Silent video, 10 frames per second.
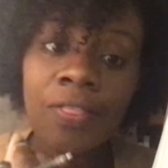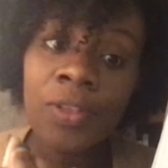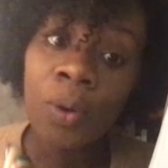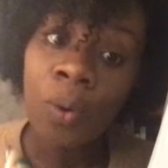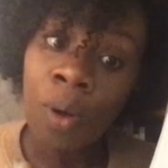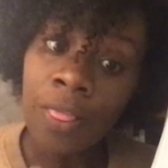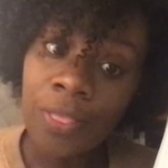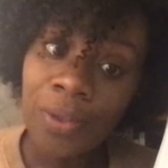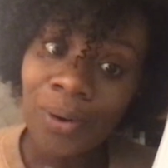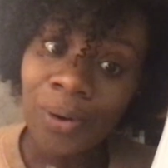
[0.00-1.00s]
the
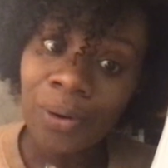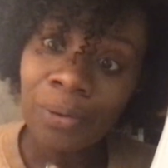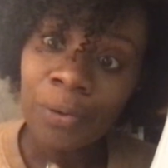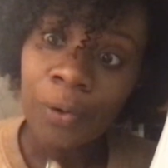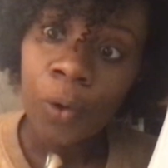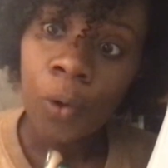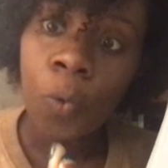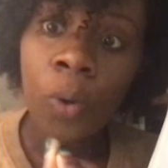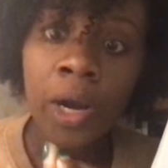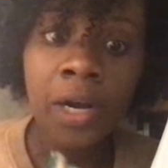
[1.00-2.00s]
author
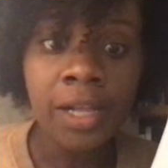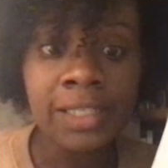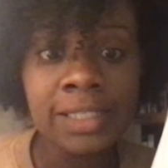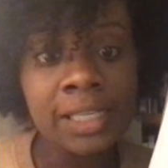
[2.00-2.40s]
wanted us to